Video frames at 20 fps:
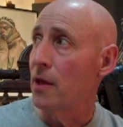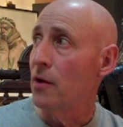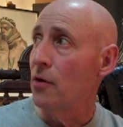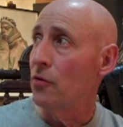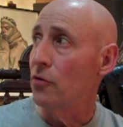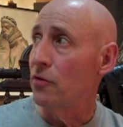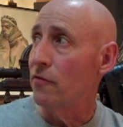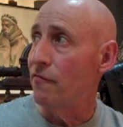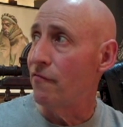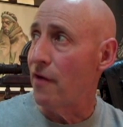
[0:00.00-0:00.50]

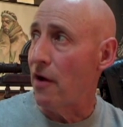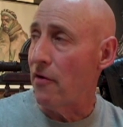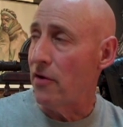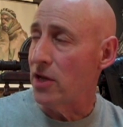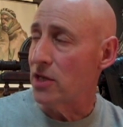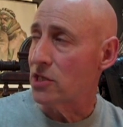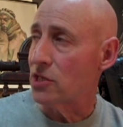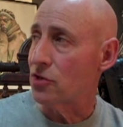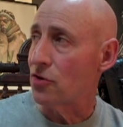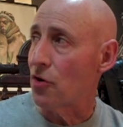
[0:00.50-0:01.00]
with a very
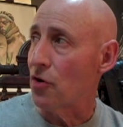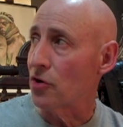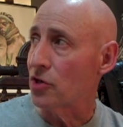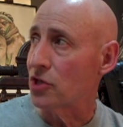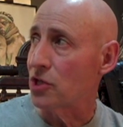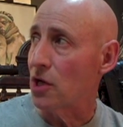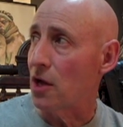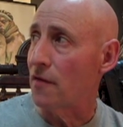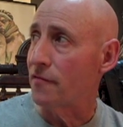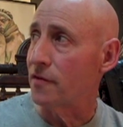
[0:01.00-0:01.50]
strong
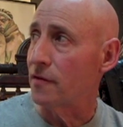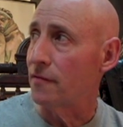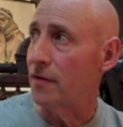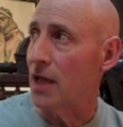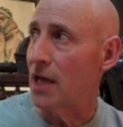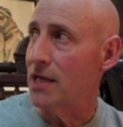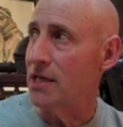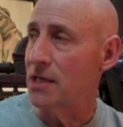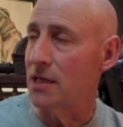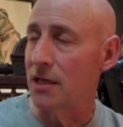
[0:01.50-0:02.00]
shaft of
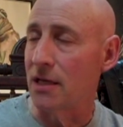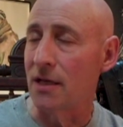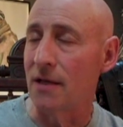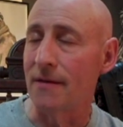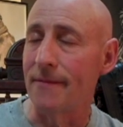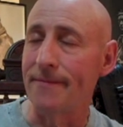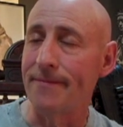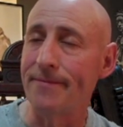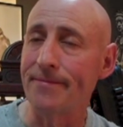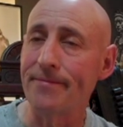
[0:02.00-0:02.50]
light in
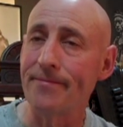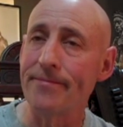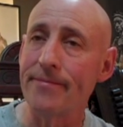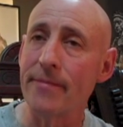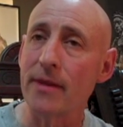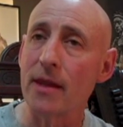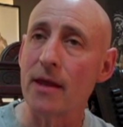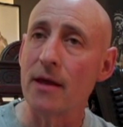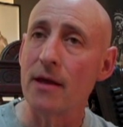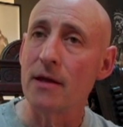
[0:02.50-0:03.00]

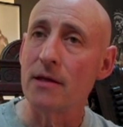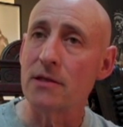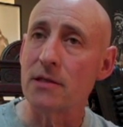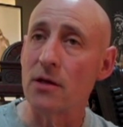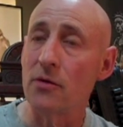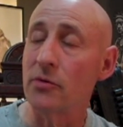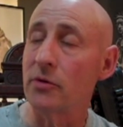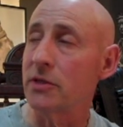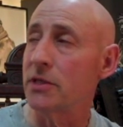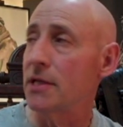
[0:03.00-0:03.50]
it.
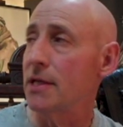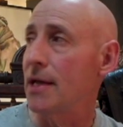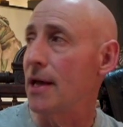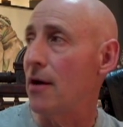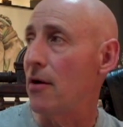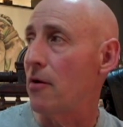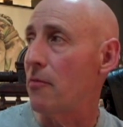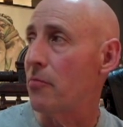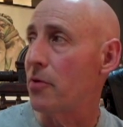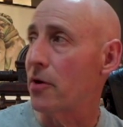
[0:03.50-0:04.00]
So we'll see
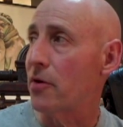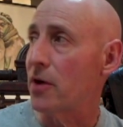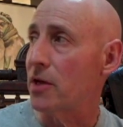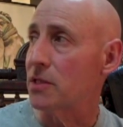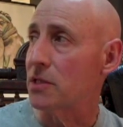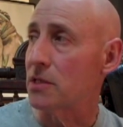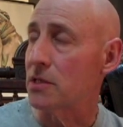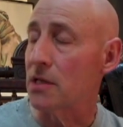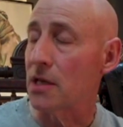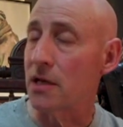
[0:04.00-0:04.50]
how it
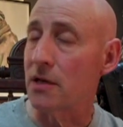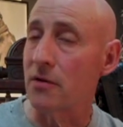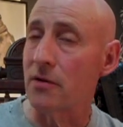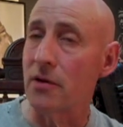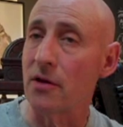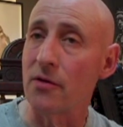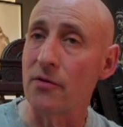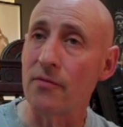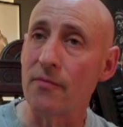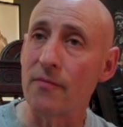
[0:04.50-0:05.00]
progresses. I don't know.